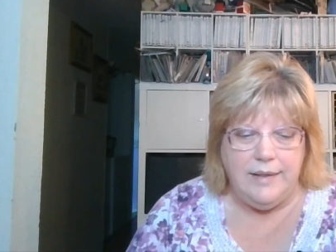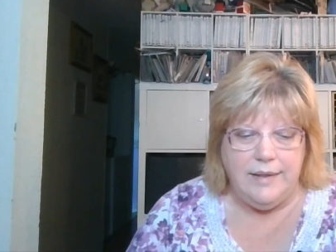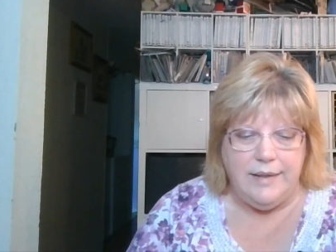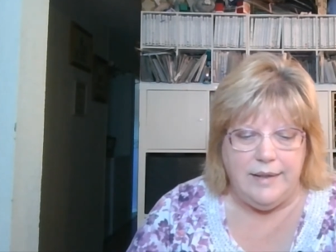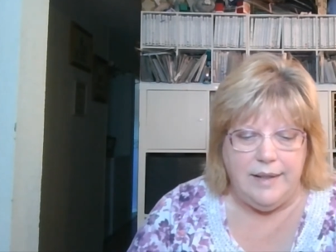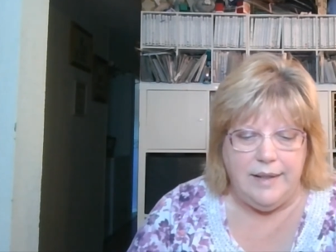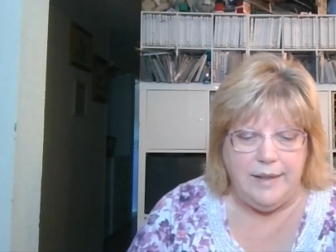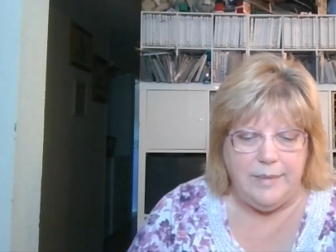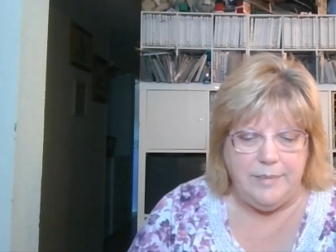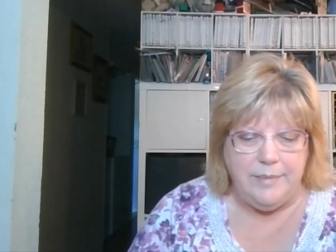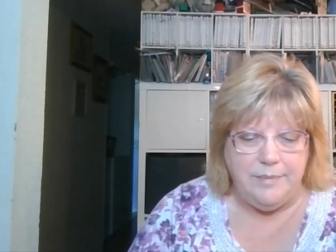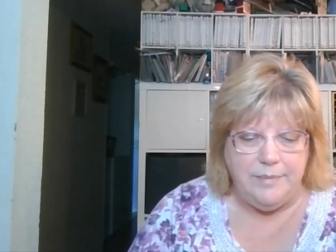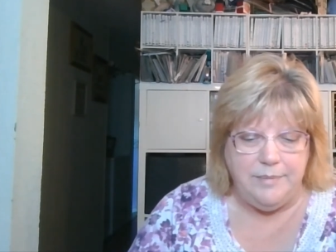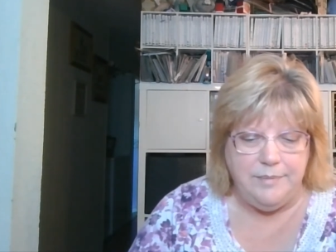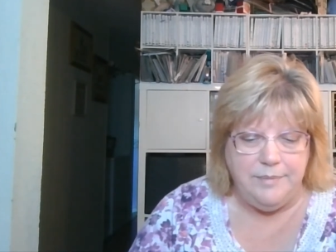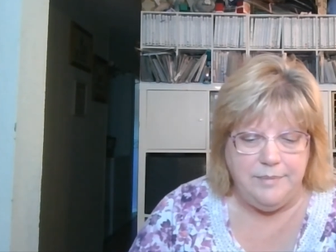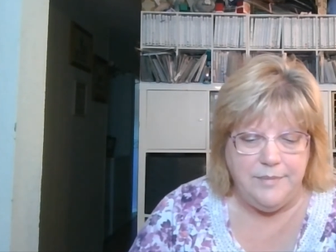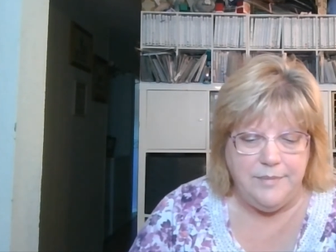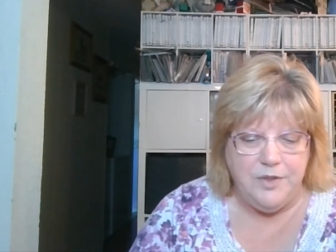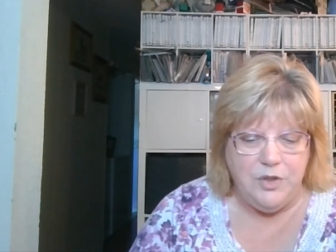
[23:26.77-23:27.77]

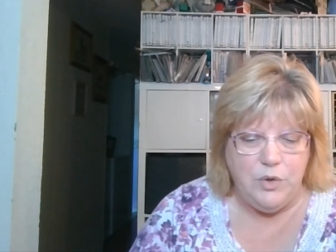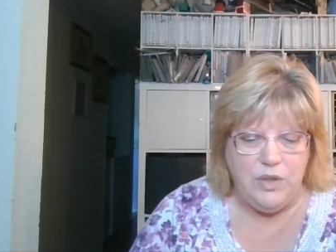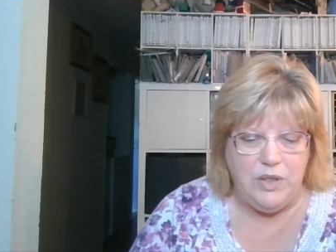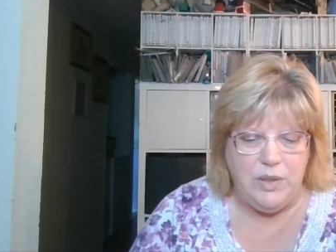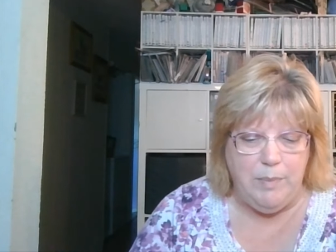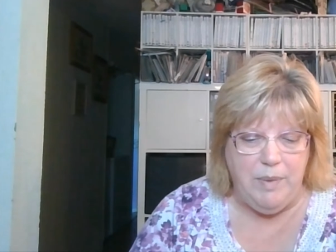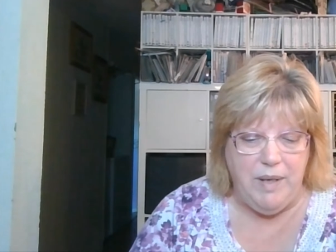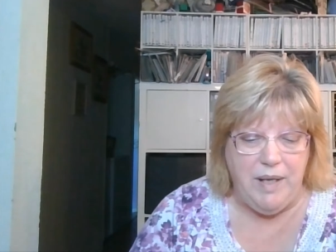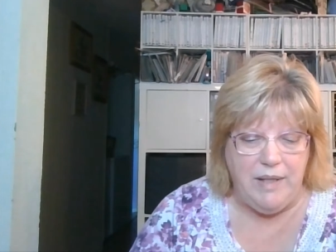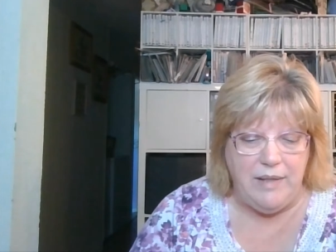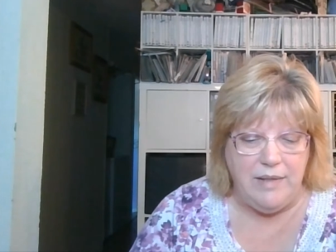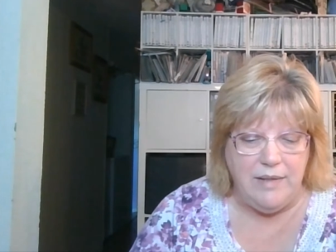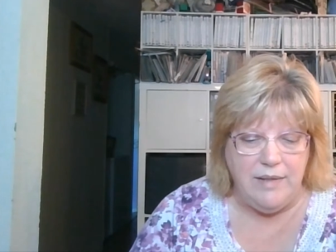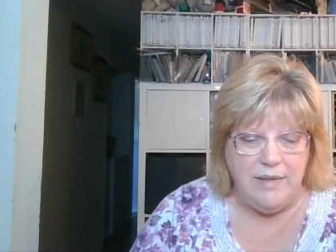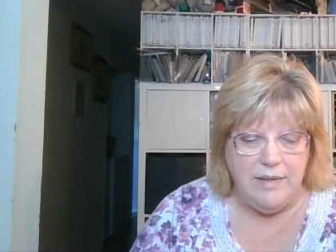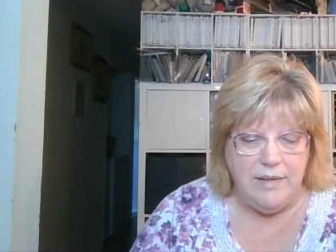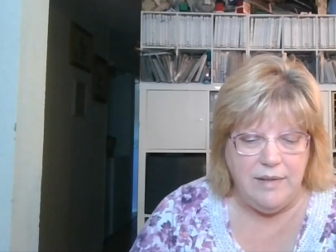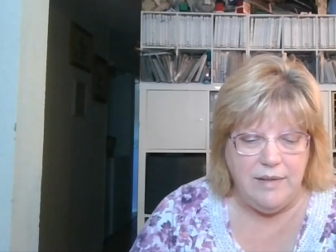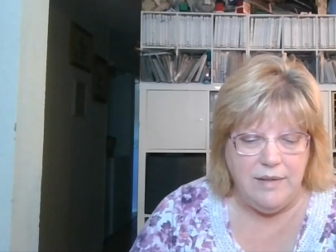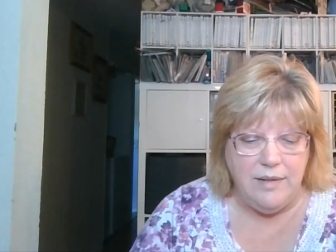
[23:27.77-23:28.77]
So it
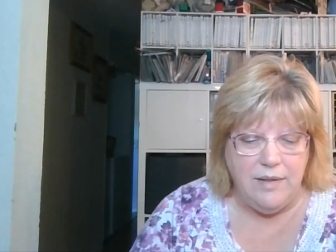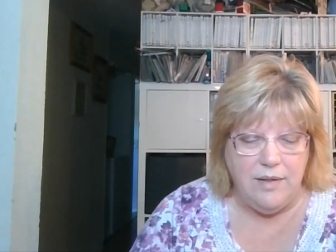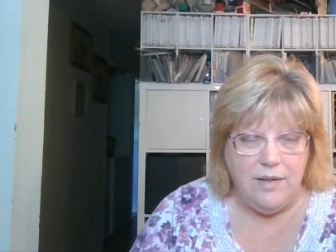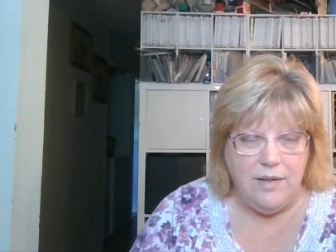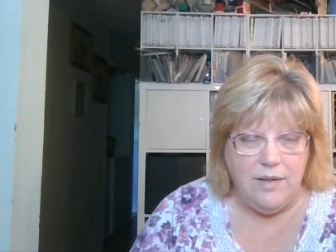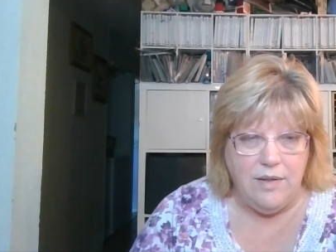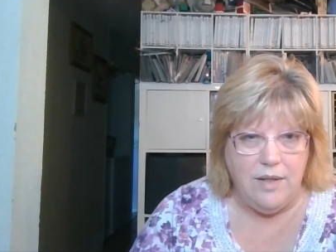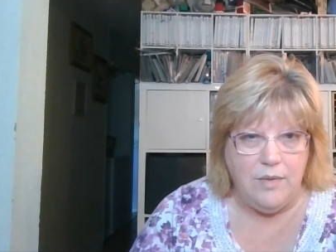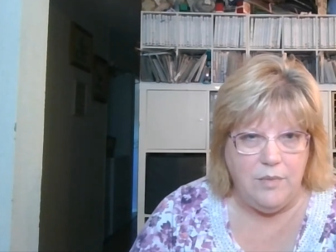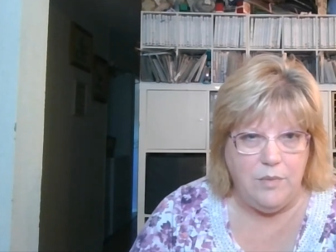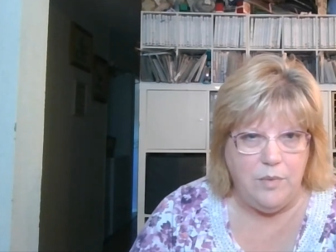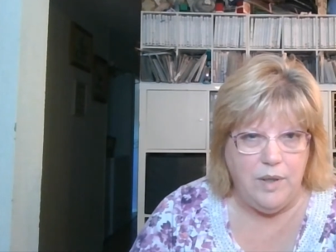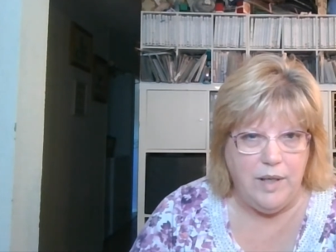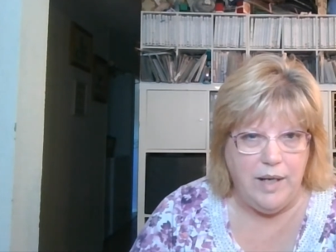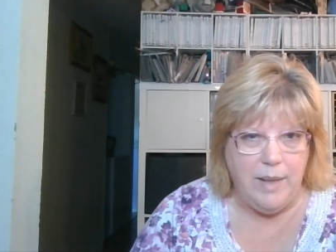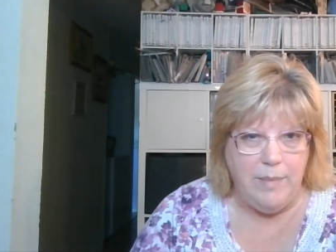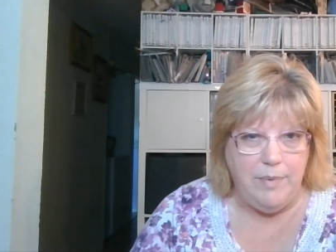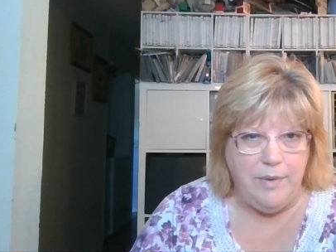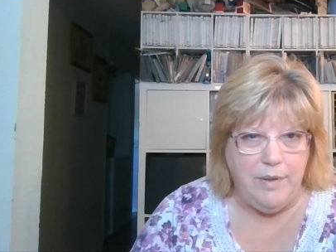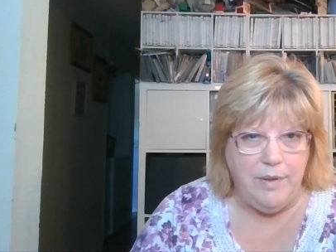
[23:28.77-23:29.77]
depends on what
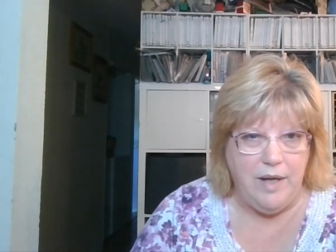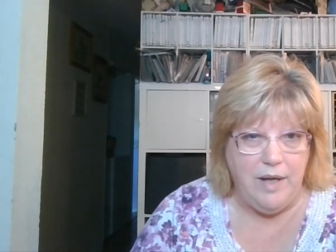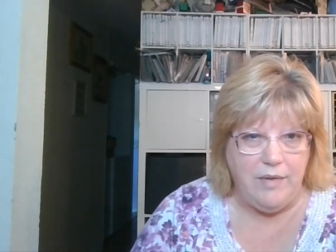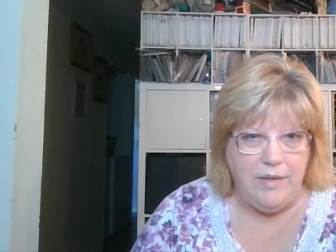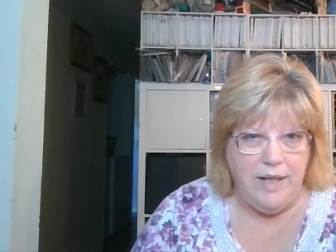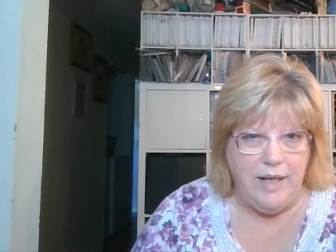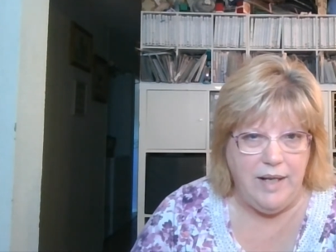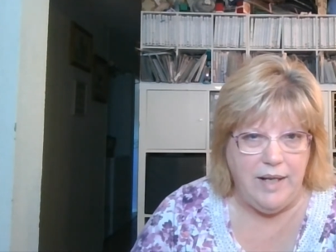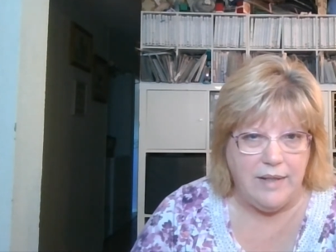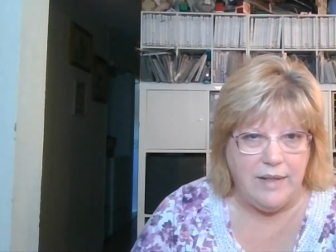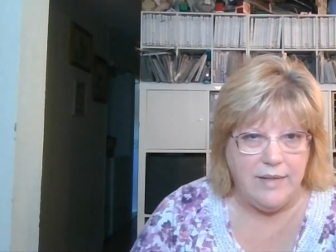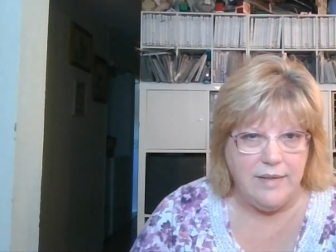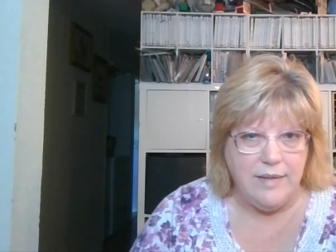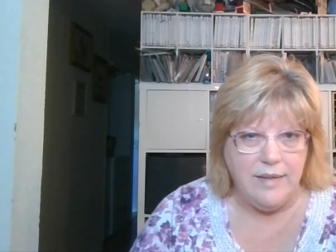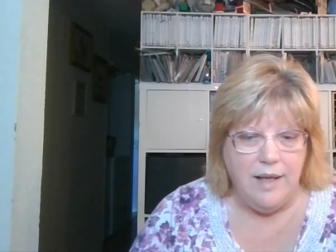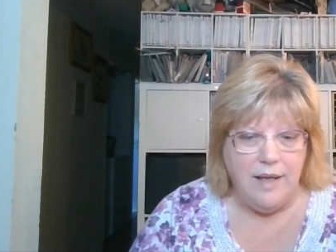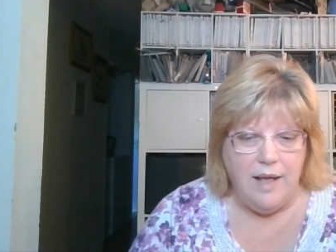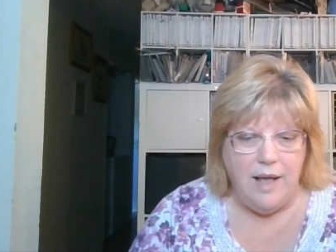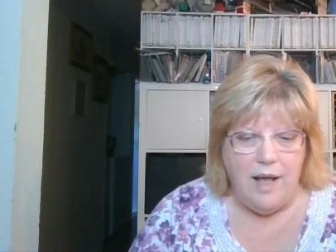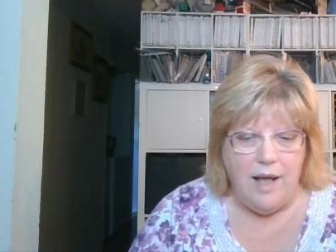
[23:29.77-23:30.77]
I pull out next.
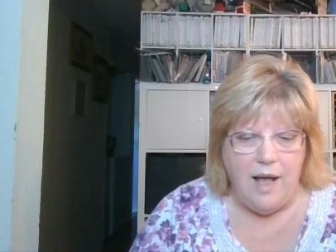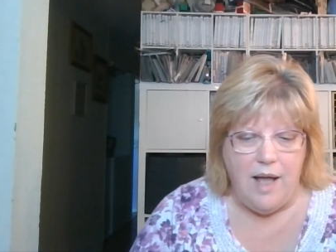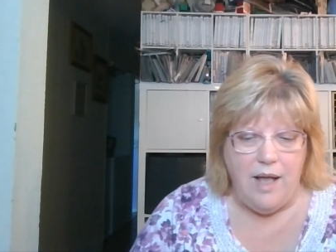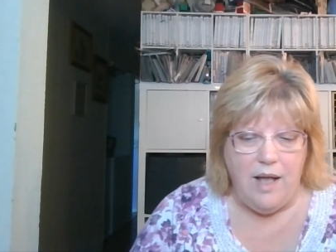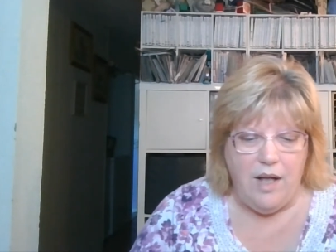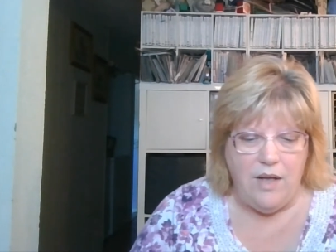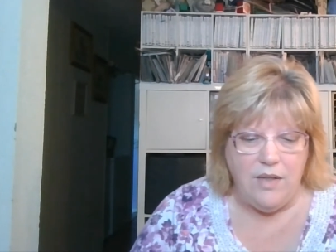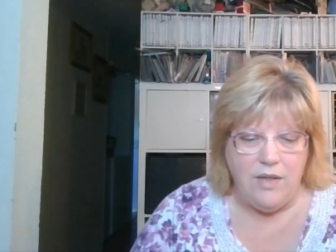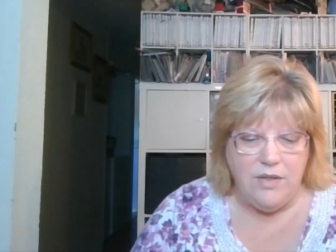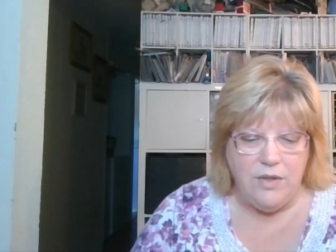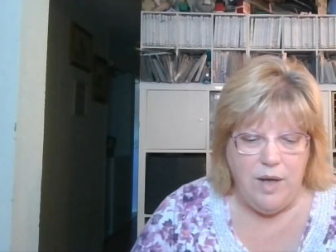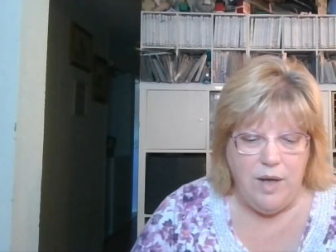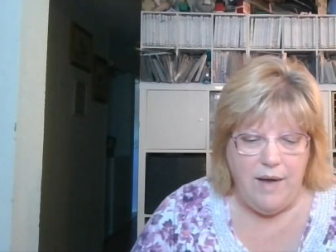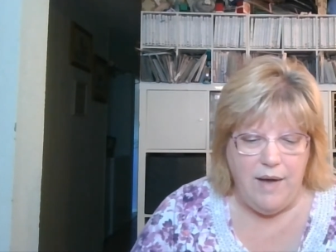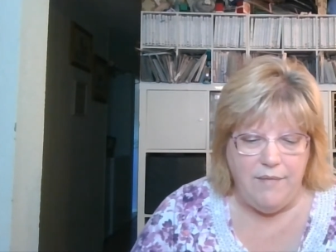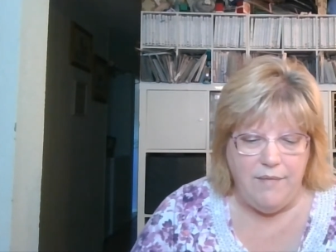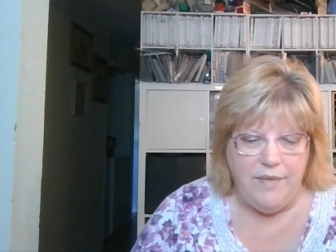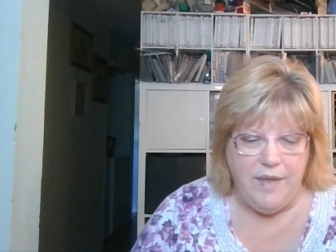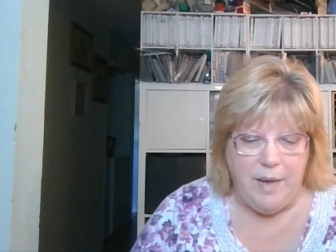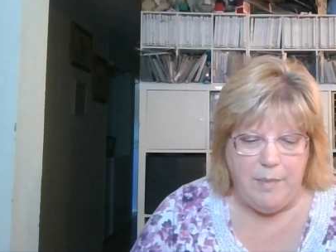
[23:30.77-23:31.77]
I also
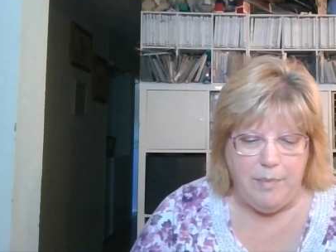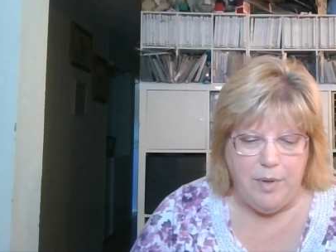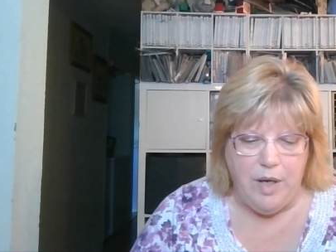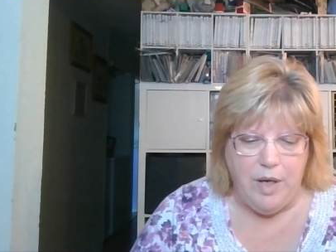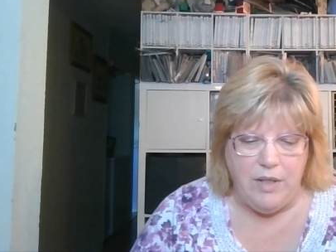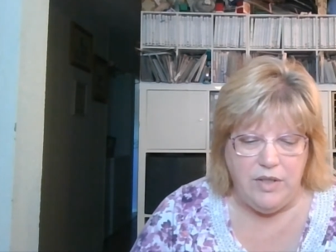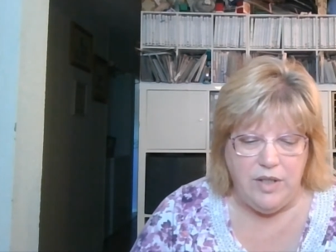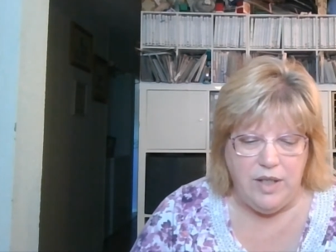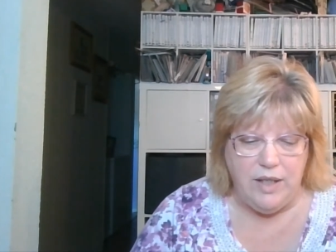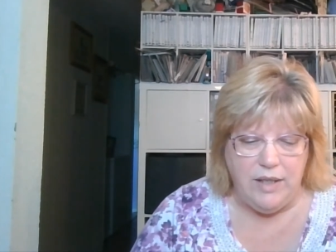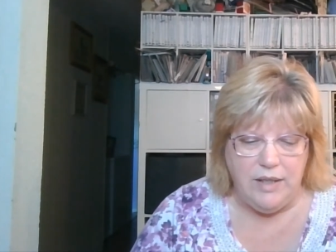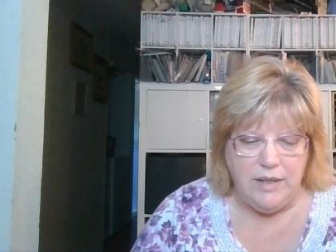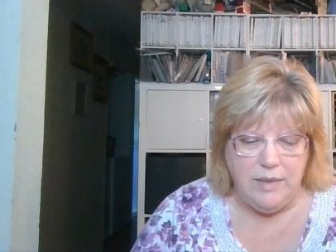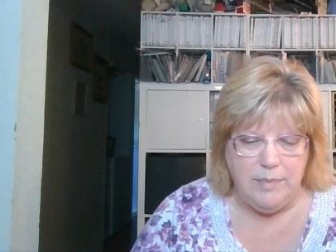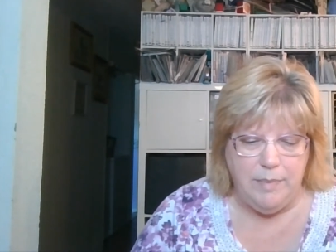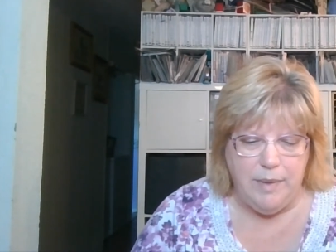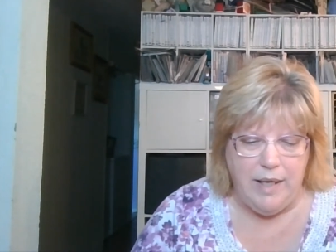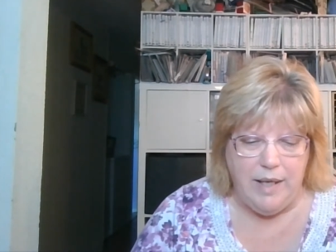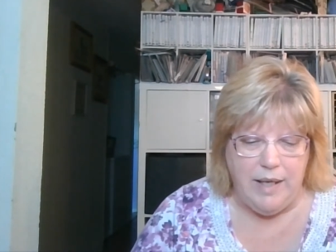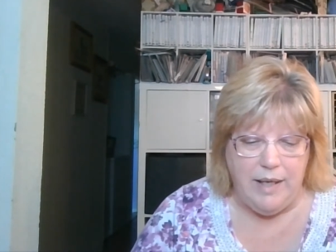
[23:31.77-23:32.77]
have that project
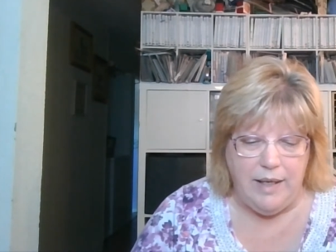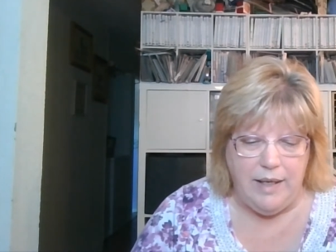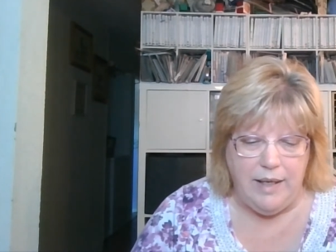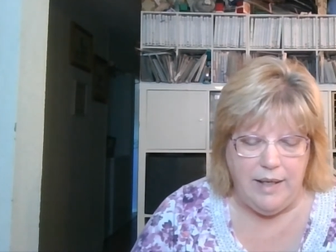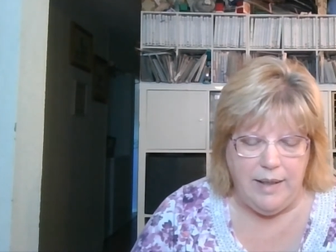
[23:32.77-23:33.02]
by